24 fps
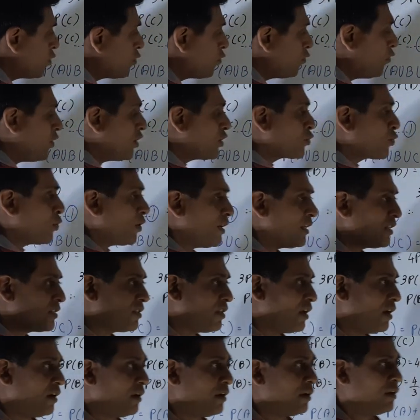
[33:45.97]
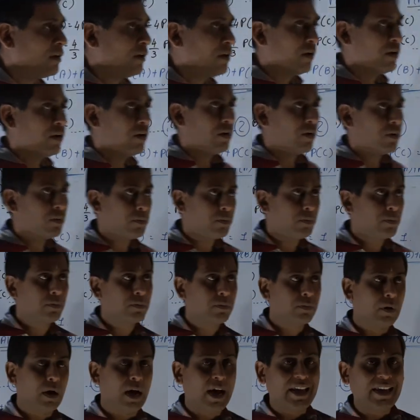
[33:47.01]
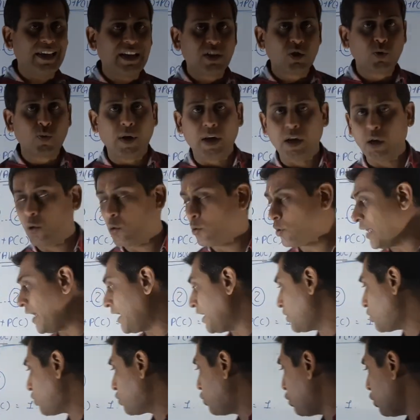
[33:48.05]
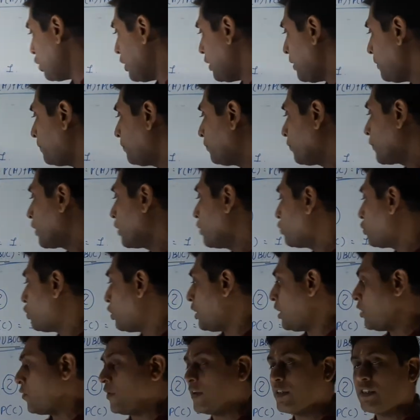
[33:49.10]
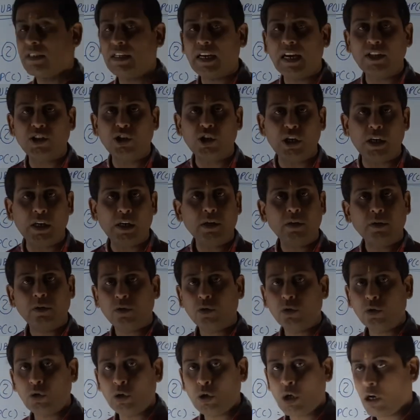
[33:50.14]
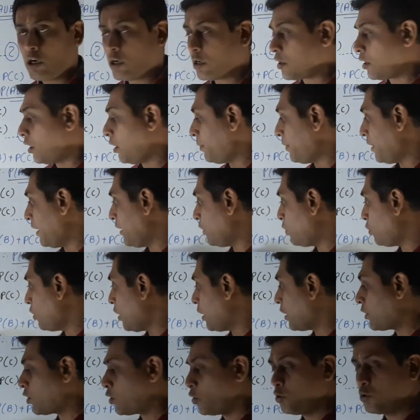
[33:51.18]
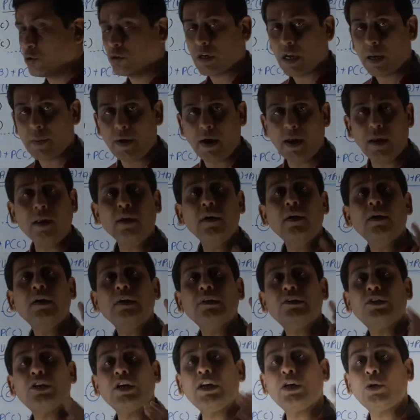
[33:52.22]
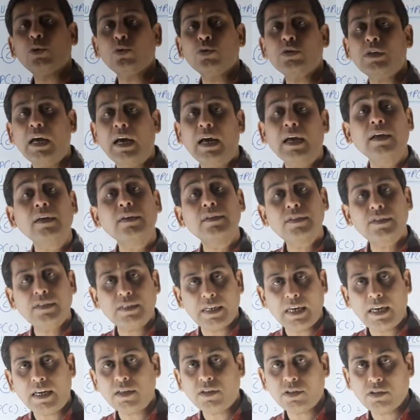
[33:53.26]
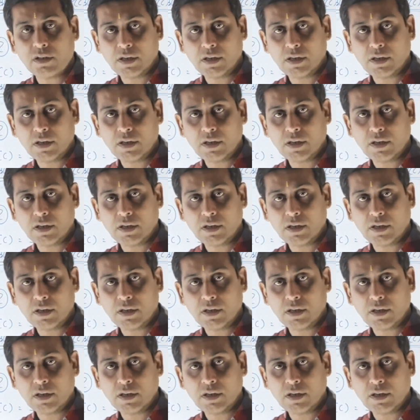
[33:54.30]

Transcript: Which one is the highest value? That is 3. 3 ones are 3, not come into the 2's table. 3 twos are 6.